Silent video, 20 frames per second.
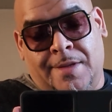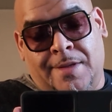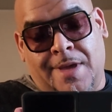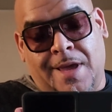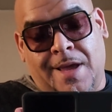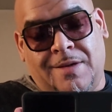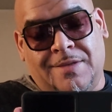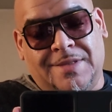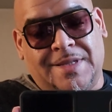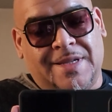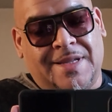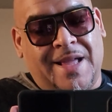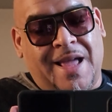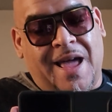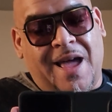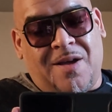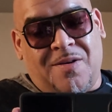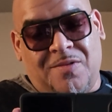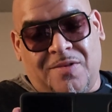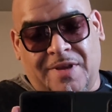I was like,
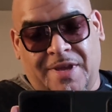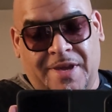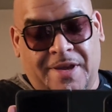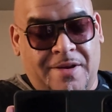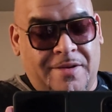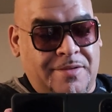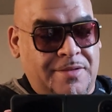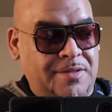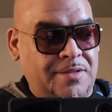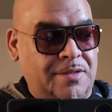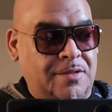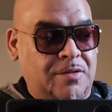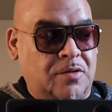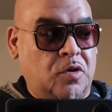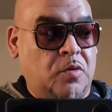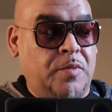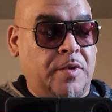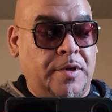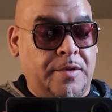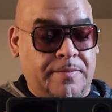who cares, you know,
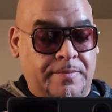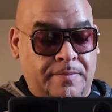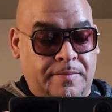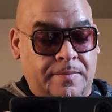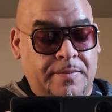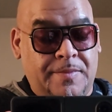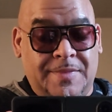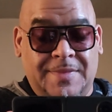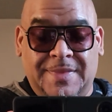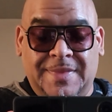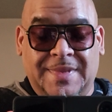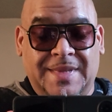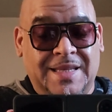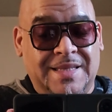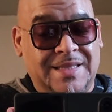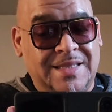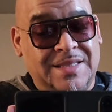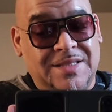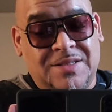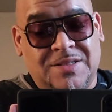but
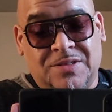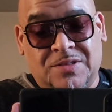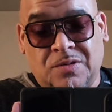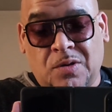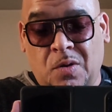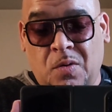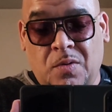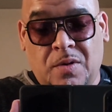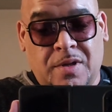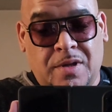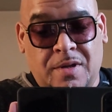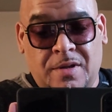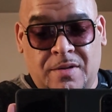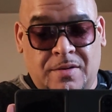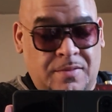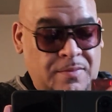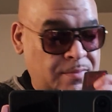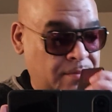this is so good.